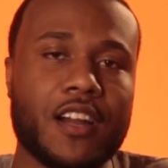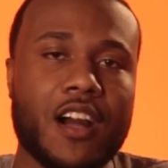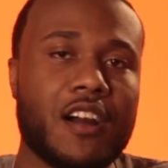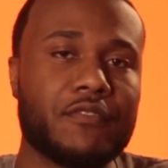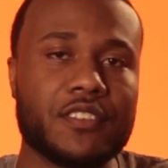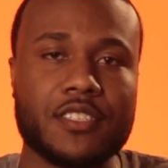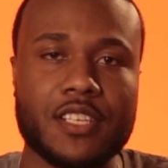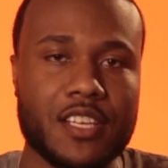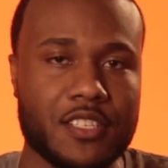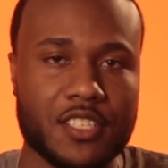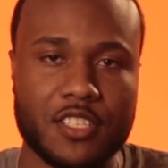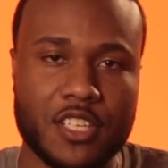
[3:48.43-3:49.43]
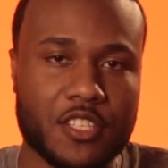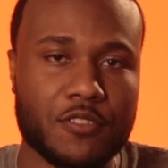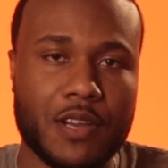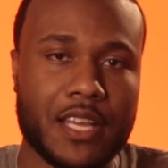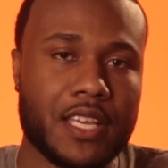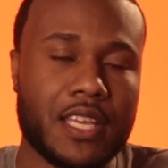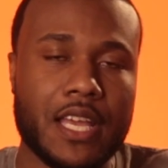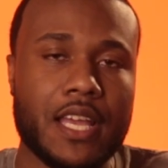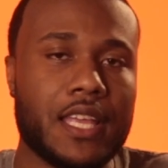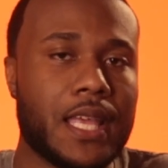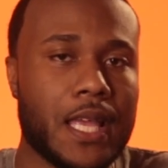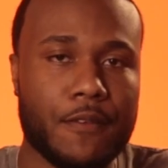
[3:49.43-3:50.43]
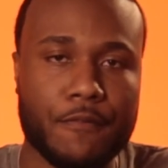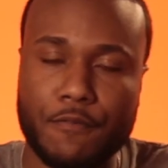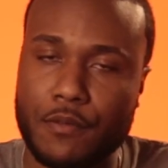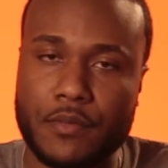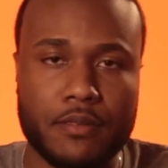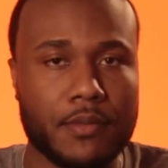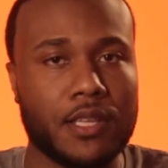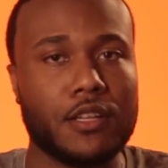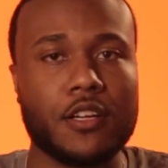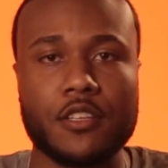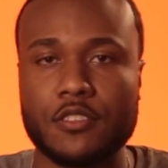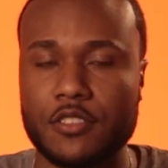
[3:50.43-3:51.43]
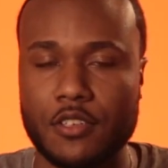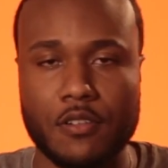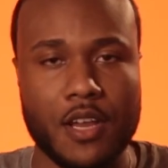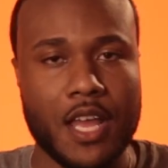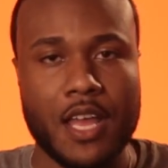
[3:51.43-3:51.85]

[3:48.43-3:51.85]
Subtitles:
conversation just so I could get game from him and learn. So